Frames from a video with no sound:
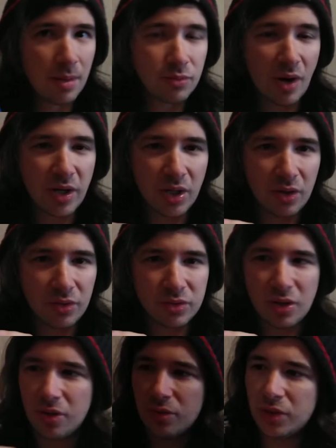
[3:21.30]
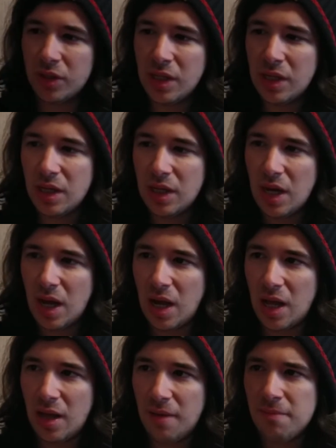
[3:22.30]
Dracula Untold.
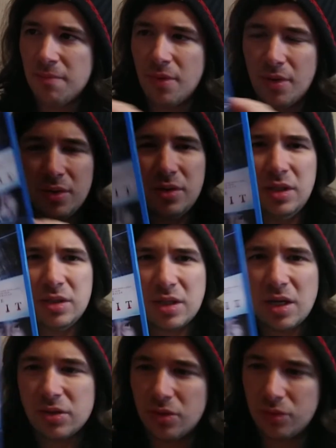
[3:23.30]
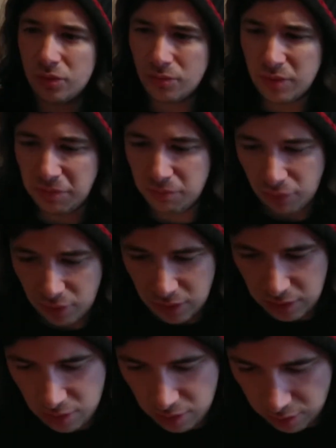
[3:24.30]
These sets are normally
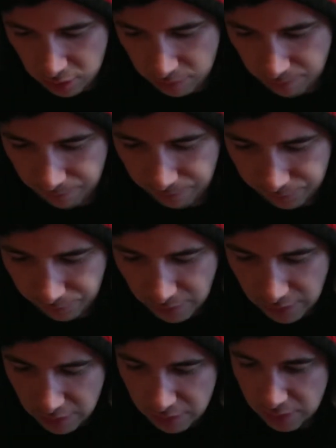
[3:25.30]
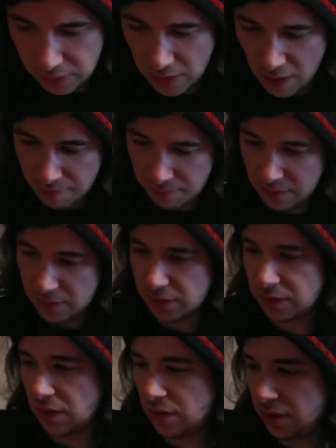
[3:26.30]
pretty good. So yeah,
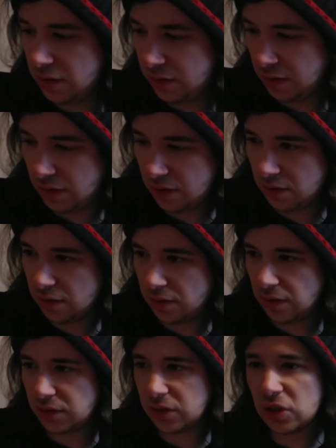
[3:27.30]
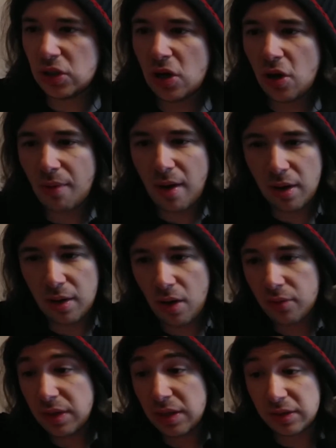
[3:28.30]
inside there's no art.
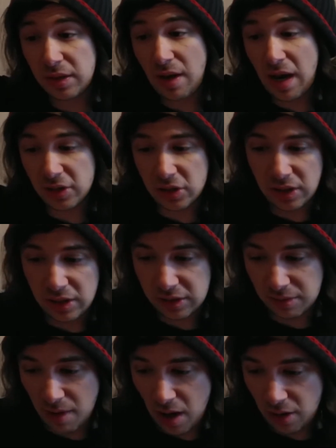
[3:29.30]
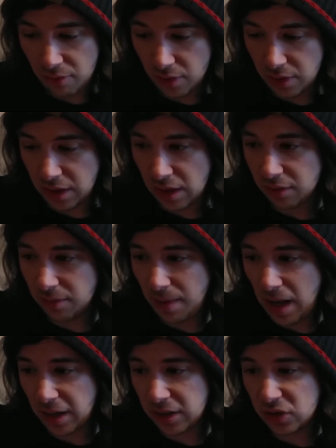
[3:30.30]
Oh yes, there actually is some artwork out the
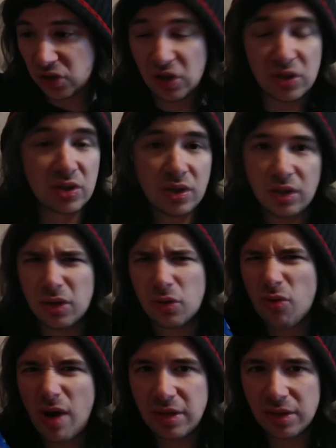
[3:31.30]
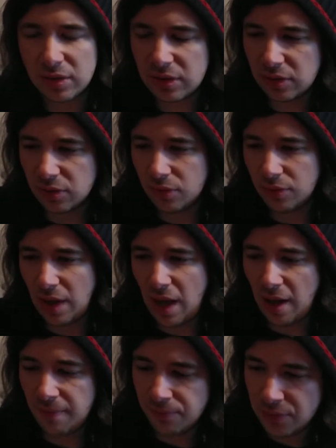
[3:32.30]
back. It's just the credits and all
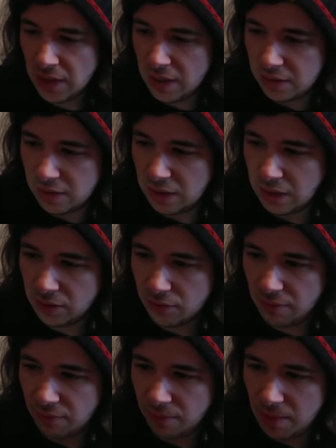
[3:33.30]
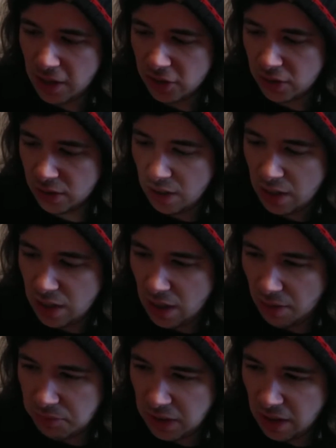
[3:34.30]
that, the legal information.
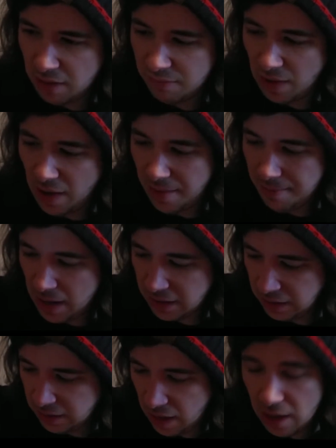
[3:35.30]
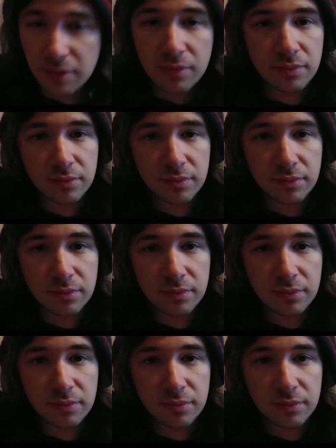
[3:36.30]
And we have Maggie there.